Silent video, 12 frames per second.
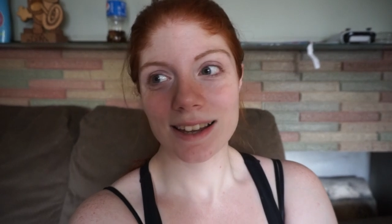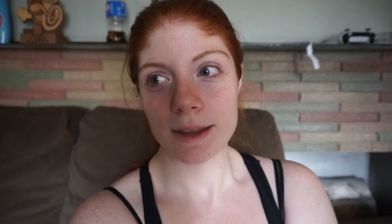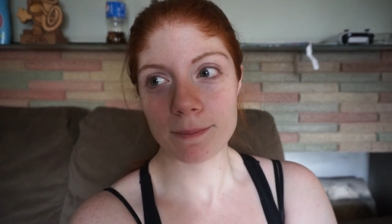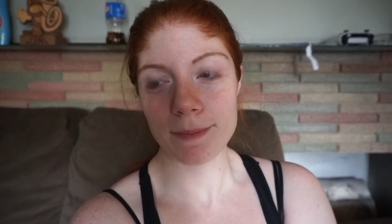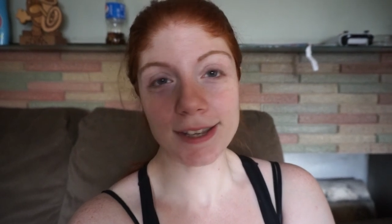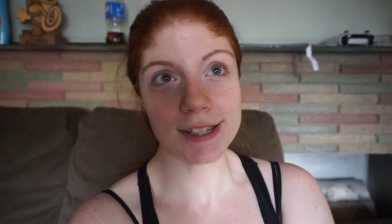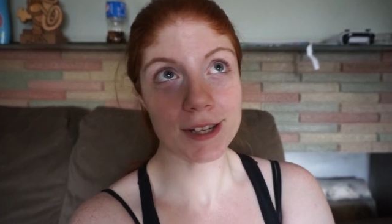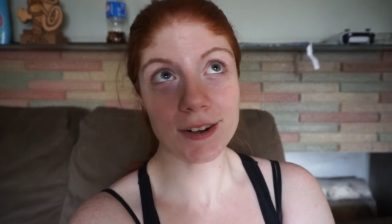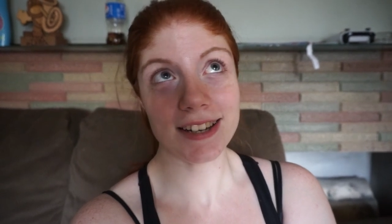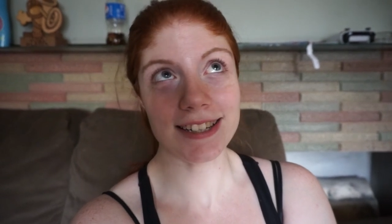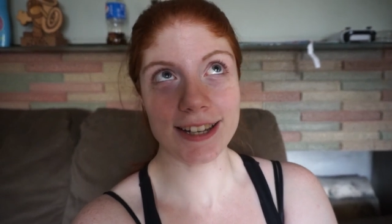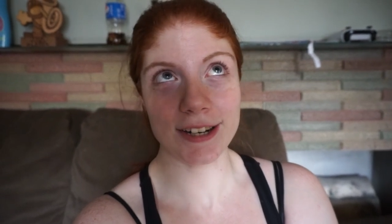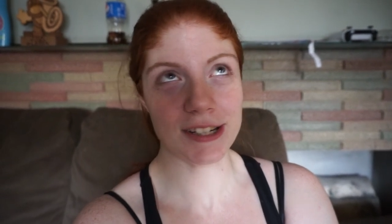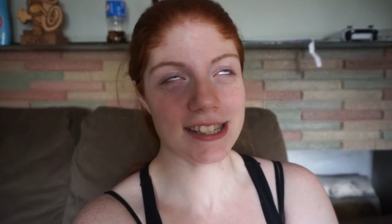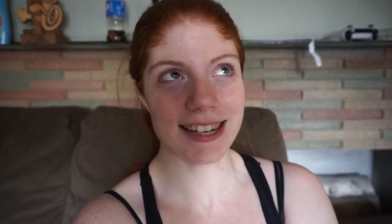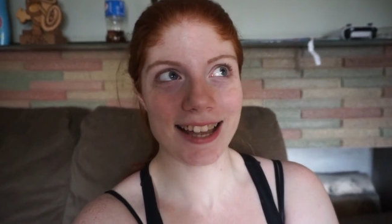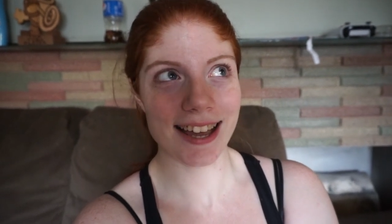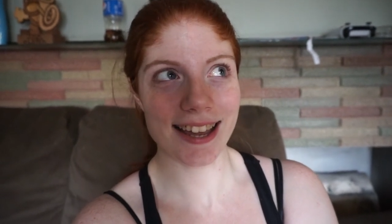mystery dinner
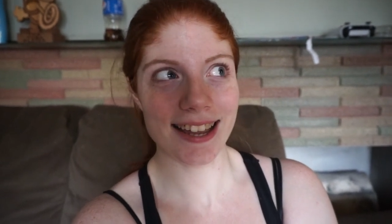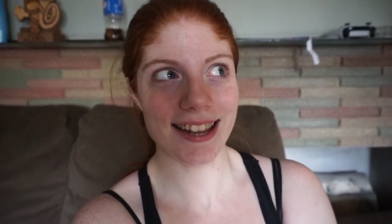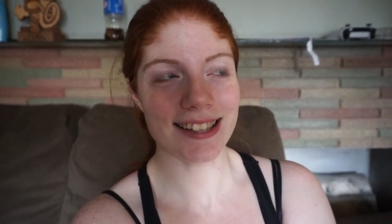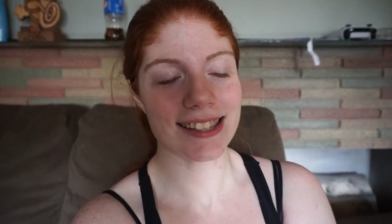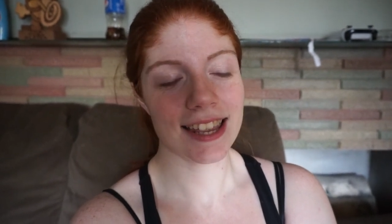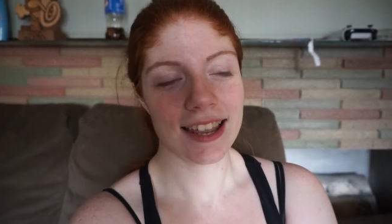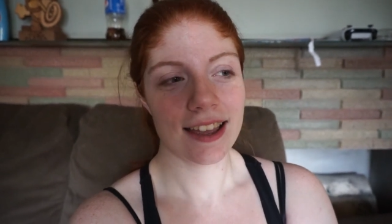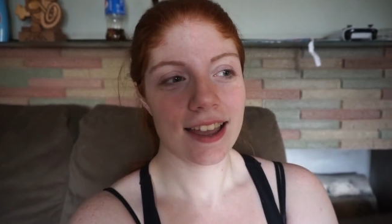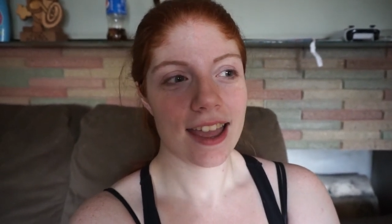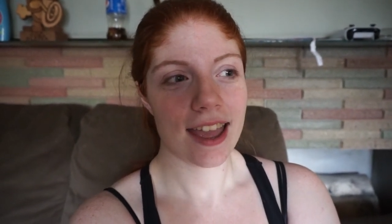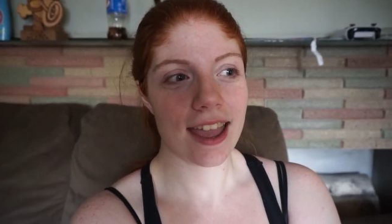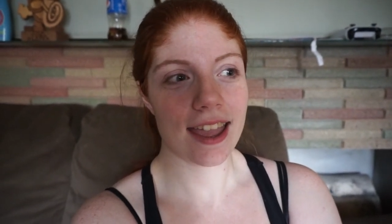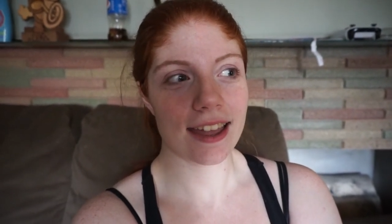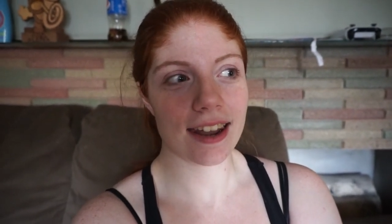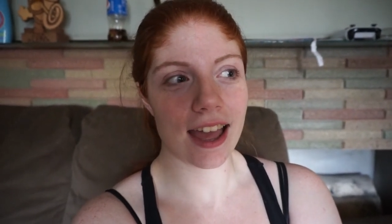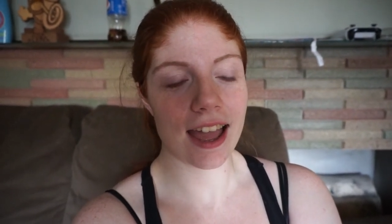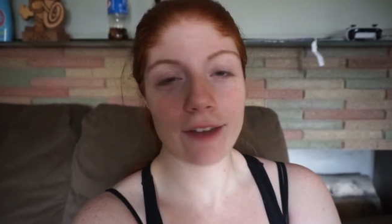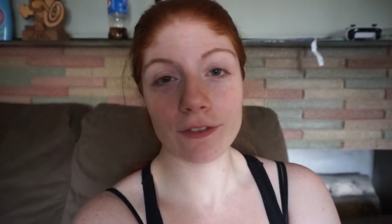tonight, and
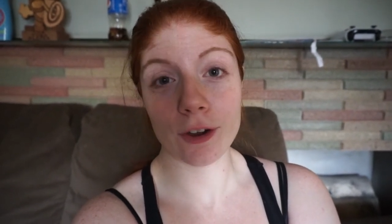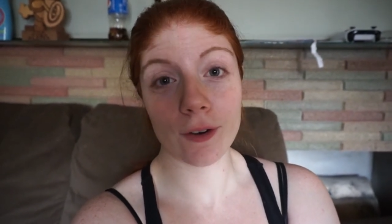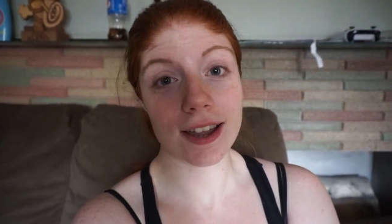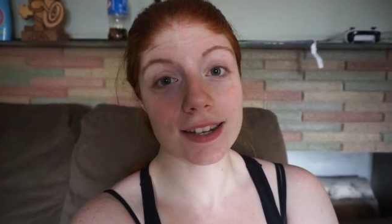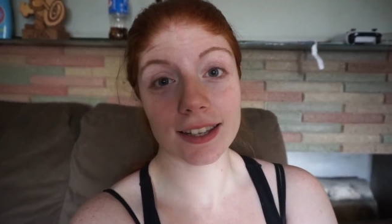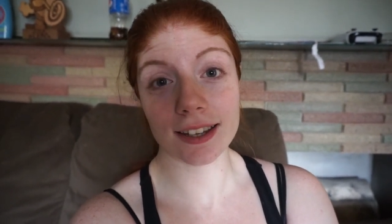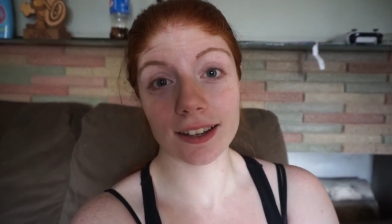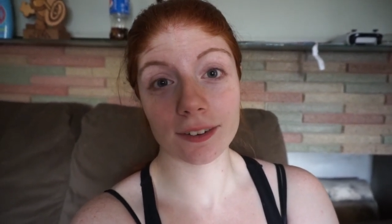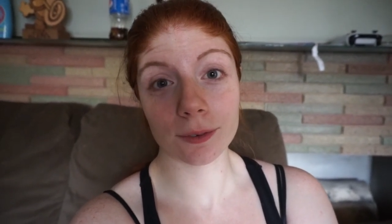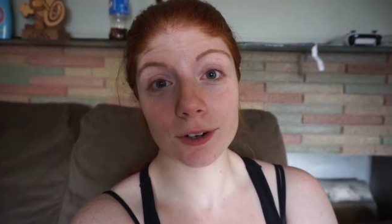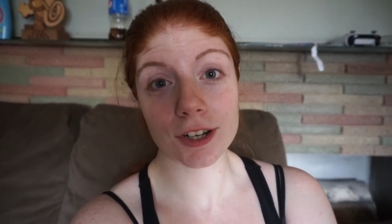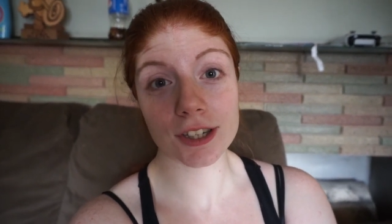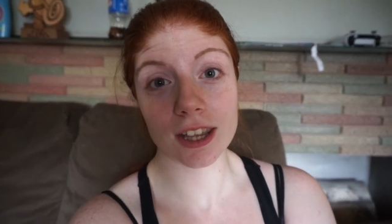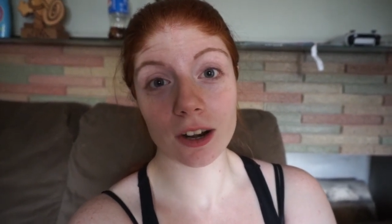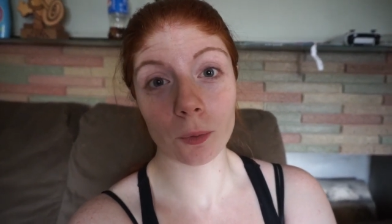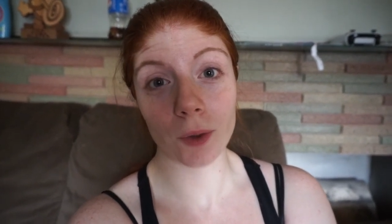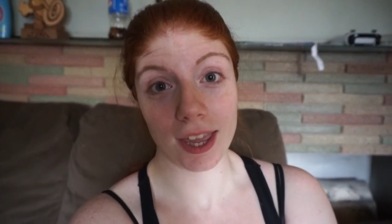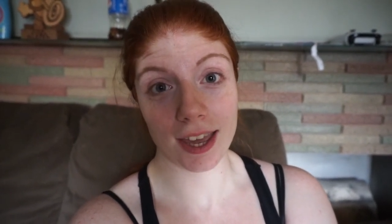I have no idea. We're just gonna
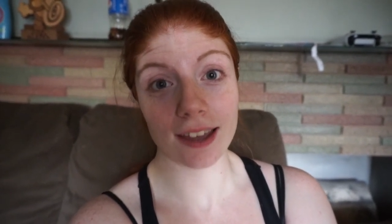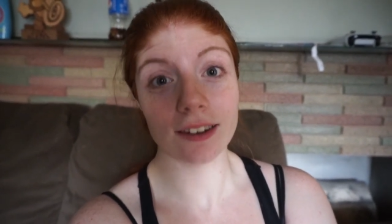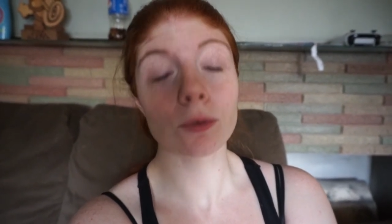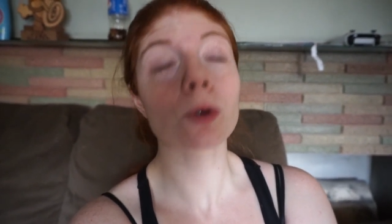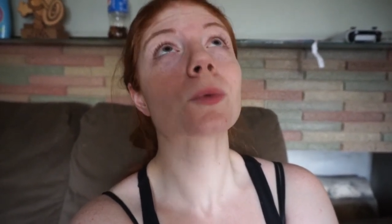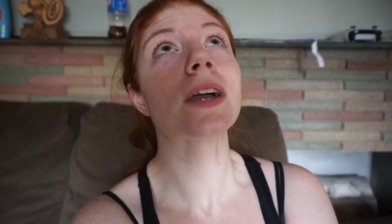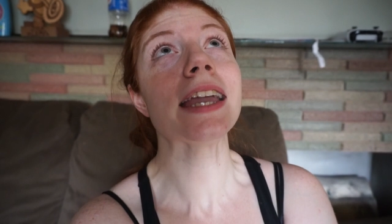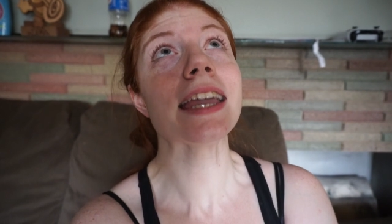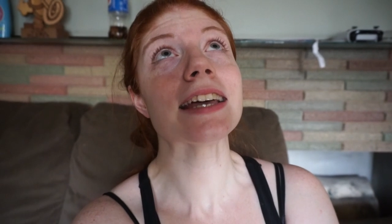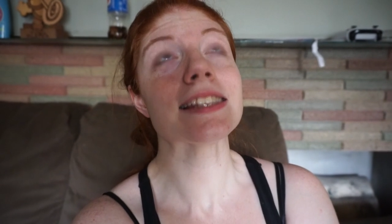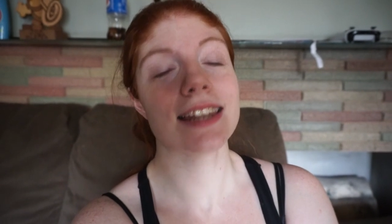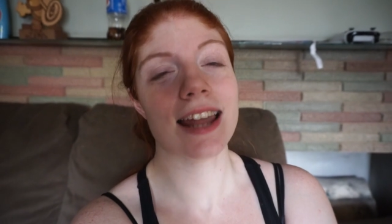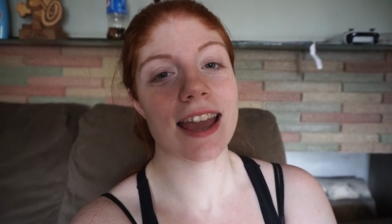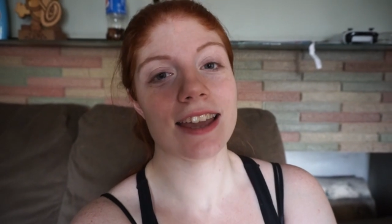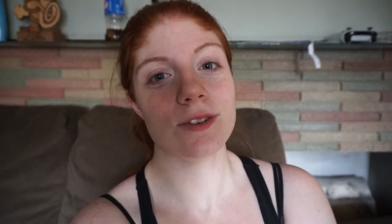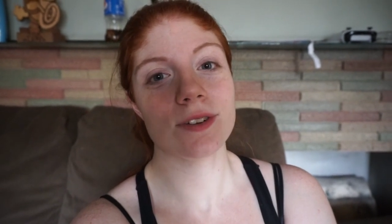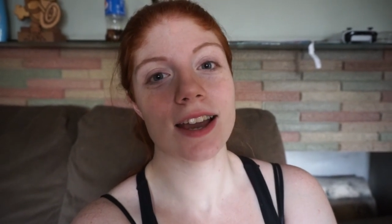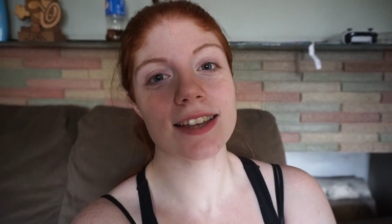wing it. We're winging it today.
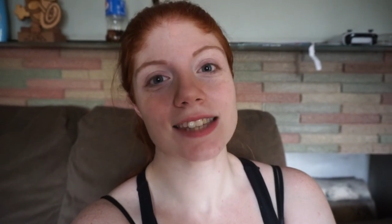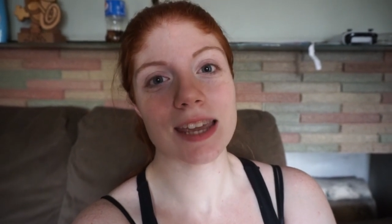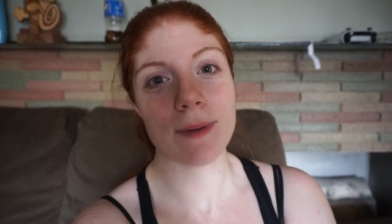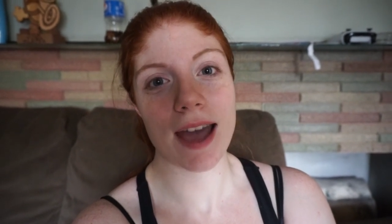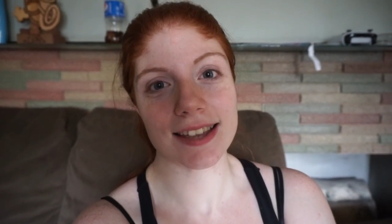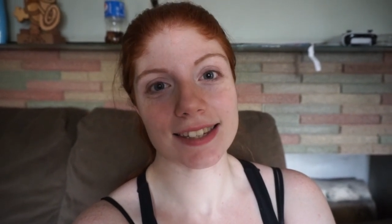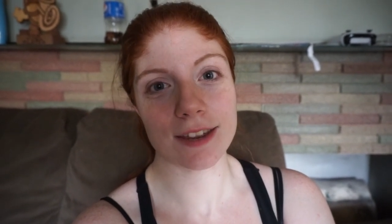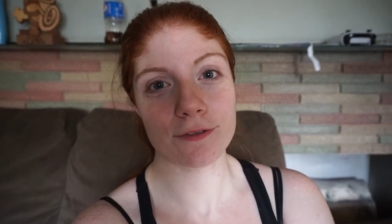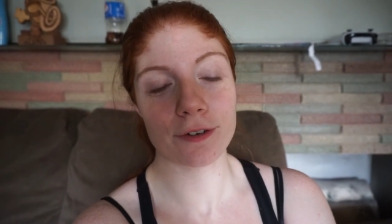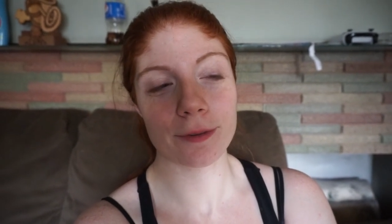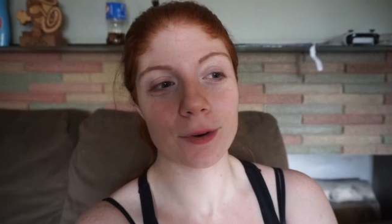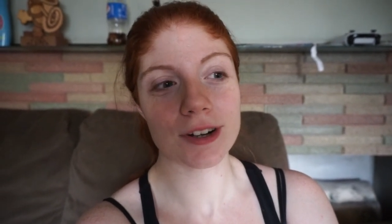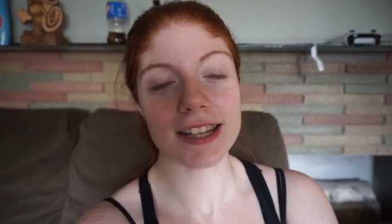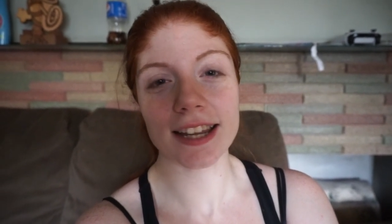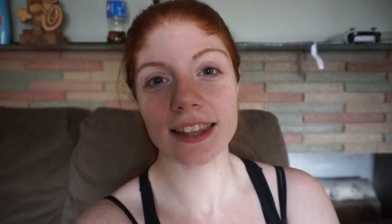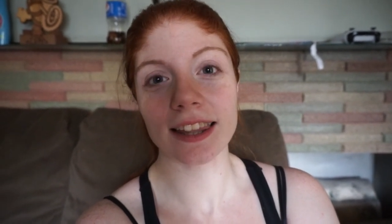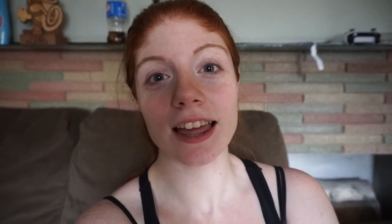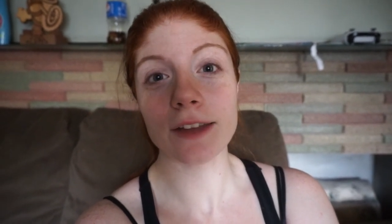You guys keep asking for more
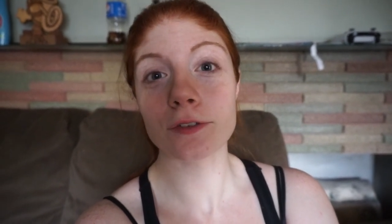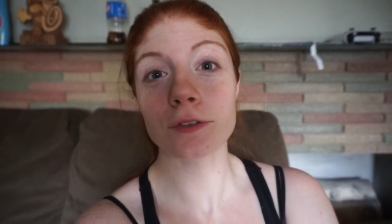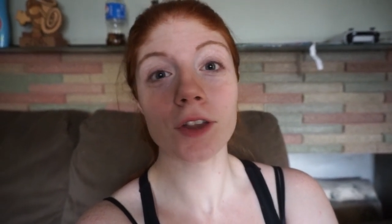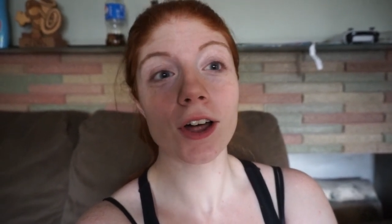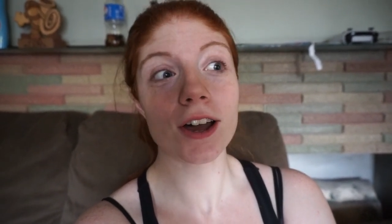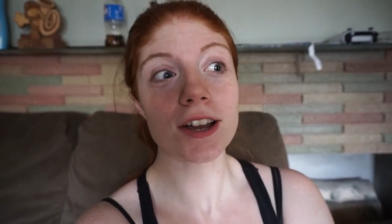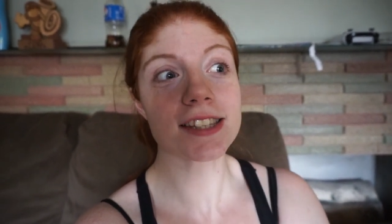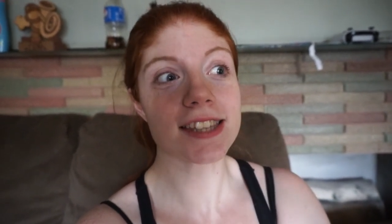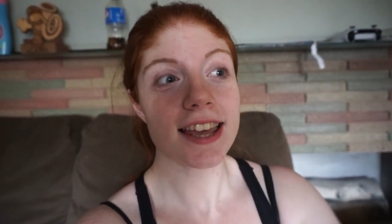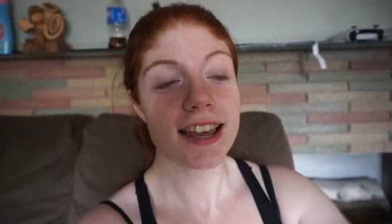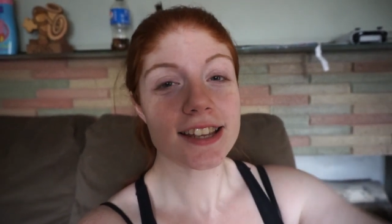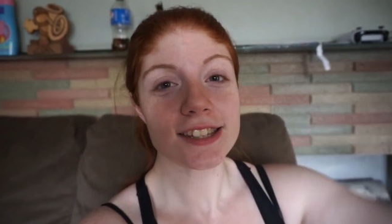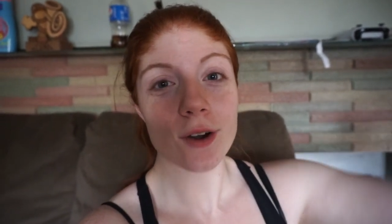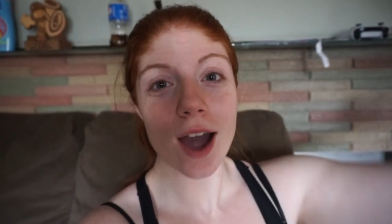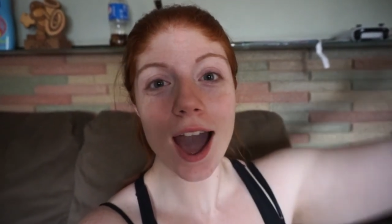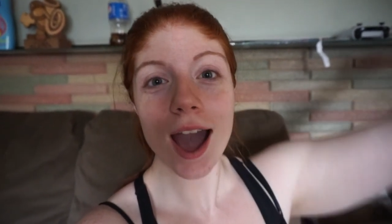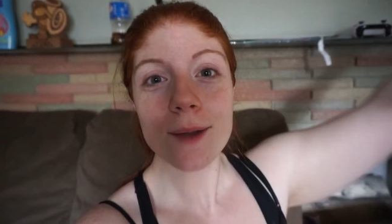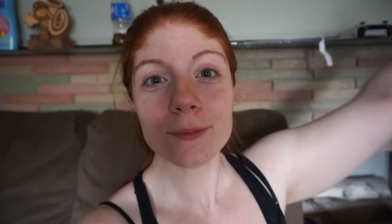daily life vlogs, so
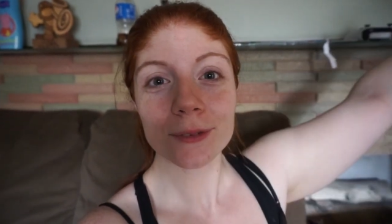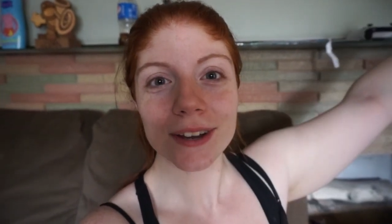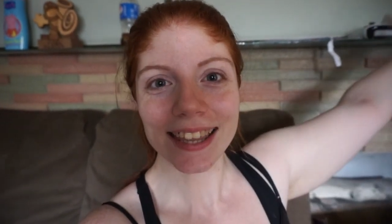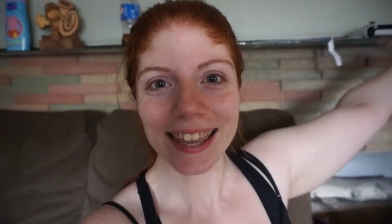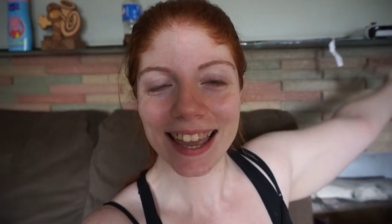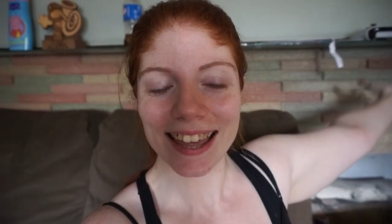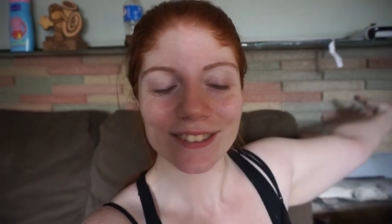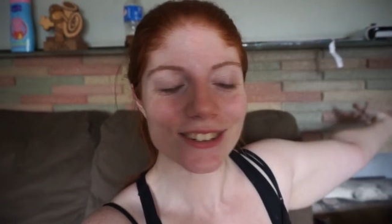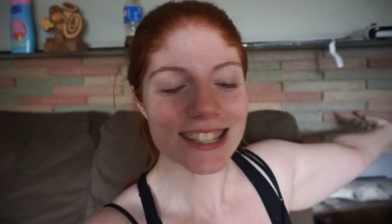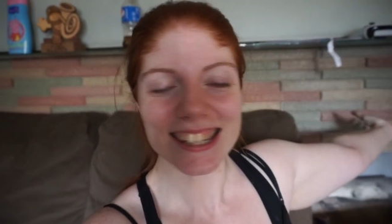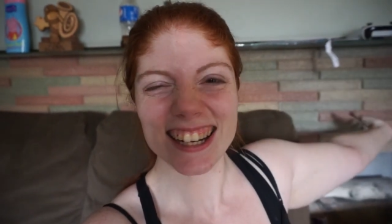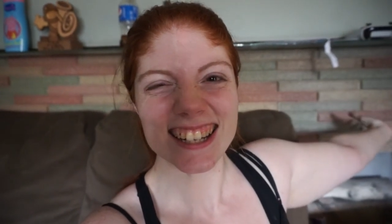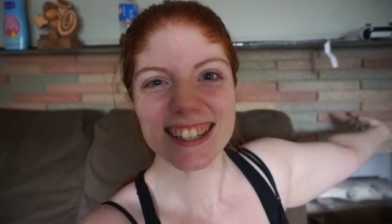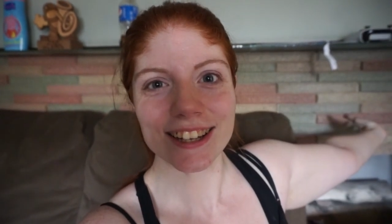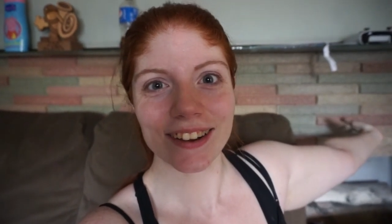I'm winging it. We're just gonna do